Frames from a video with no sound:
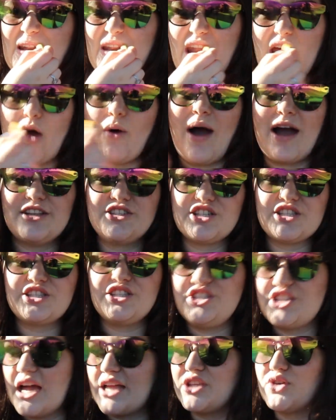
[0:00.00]
No, I
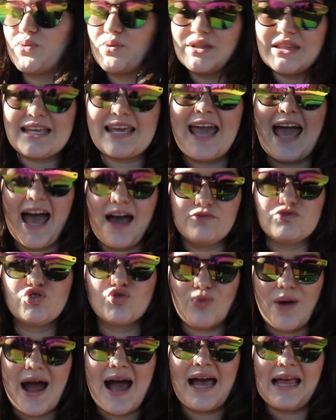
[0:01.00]
just genuinely have
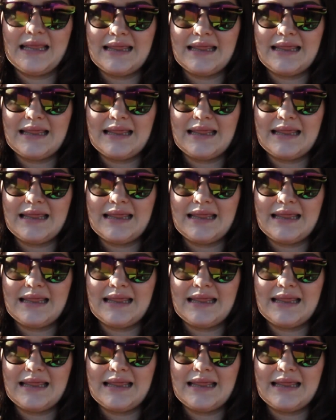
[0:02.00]
dry